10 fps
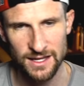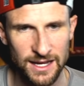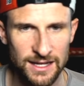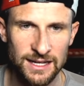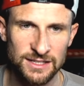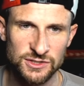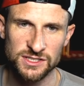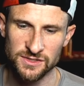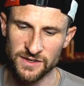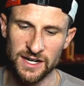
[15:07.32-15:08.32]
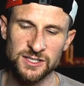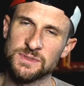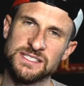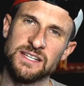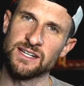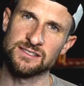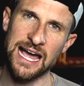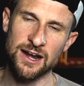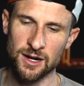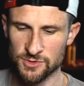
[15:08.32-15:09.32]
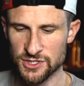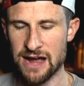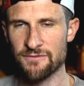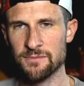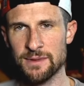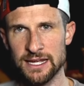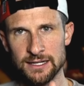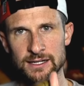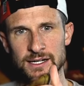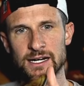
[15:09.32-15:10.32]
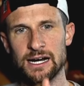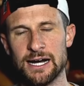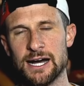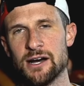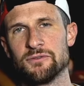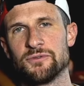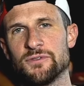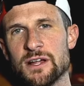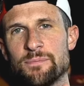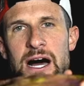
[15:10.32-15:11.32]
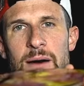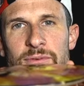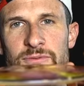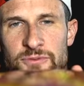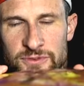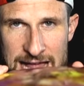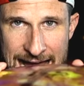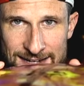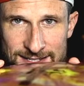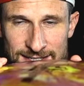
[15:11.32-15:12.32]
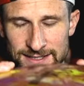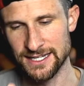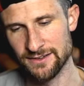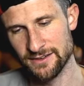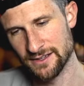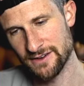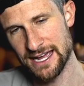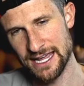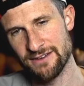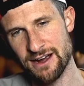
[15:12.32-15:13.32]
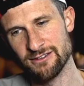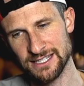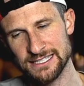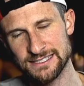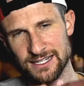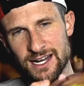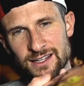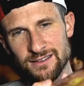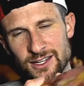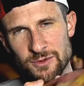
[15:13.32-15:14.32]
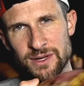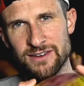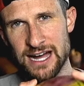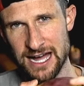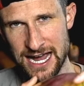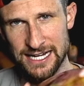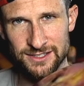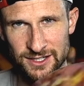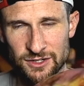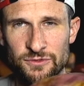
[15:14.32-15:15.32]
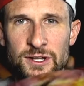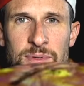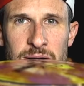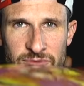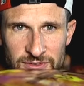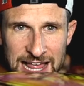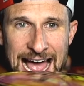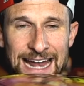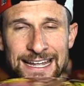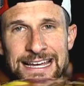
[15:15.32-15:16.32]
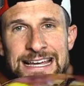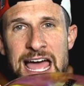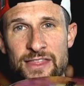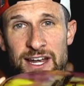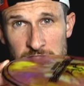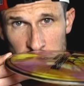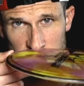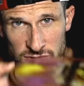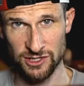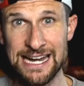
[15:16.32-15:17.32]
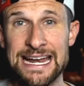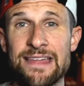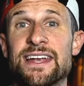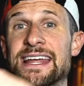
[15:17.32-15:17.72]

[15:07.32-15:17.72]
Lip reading: it's just a very specific sidearm shot for me. Flip up, flat, if I release it on a little bit of a hyzer, it'll flip up flat, and then it goes straight, and then